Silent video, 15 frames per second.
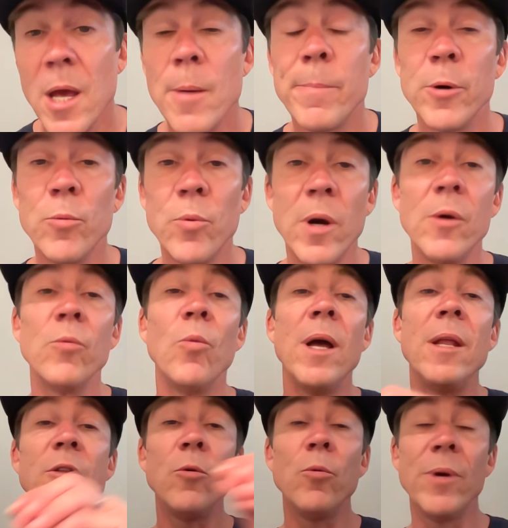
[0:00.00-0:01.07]
But
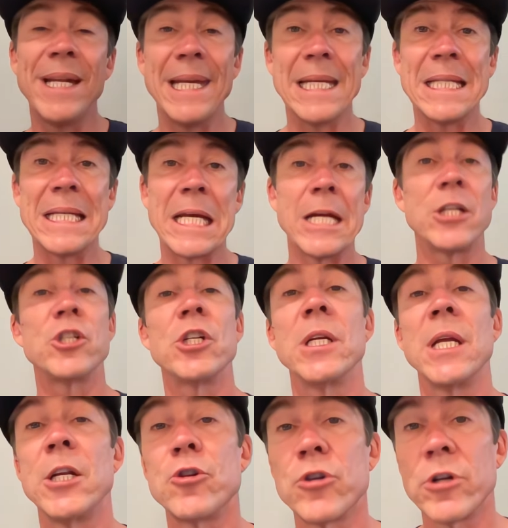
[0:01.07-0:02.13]
what the winning in the kitchen
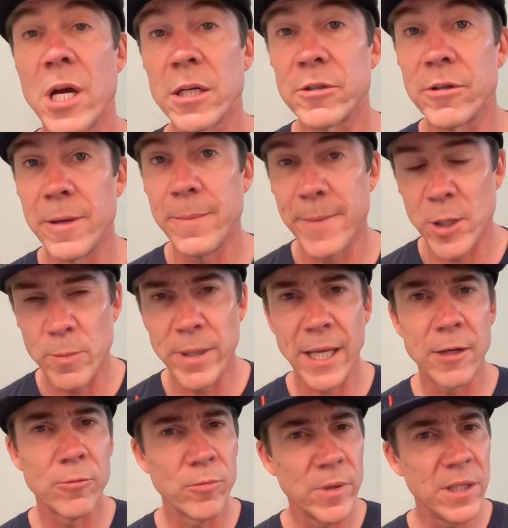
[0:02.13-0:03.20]
introductory meal
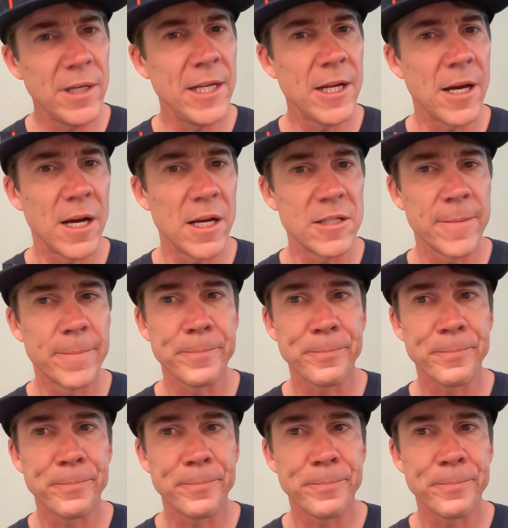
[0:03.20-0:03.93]
plan really does,